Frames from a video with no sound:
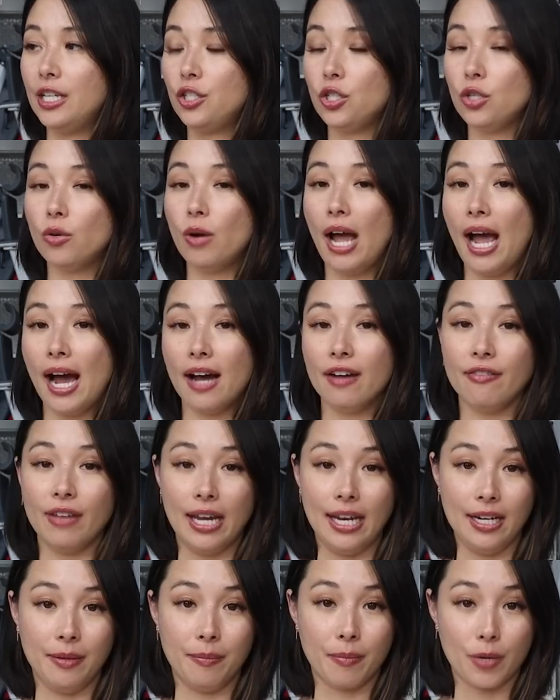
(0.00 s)
do have
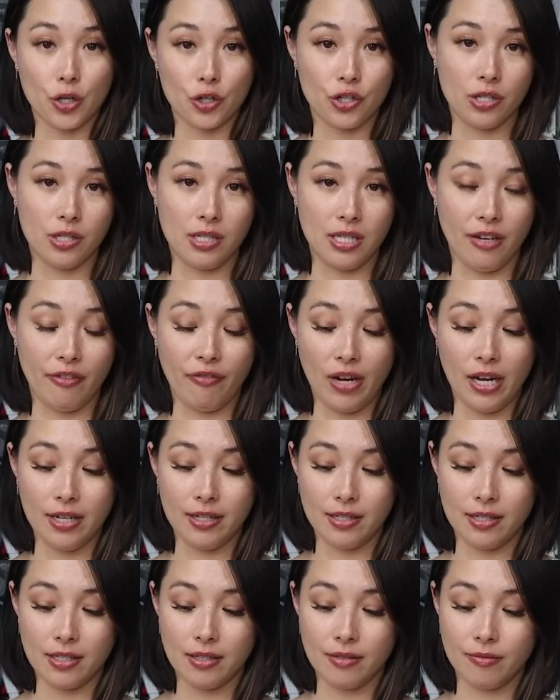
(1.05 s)
an emergency
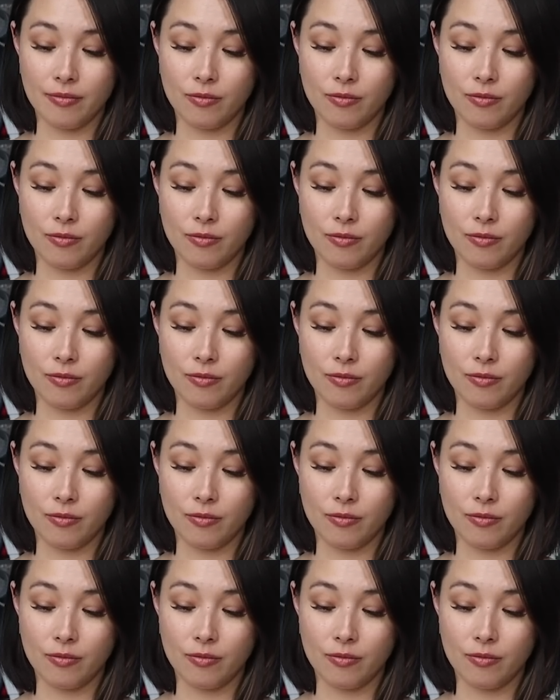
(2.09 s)
fund,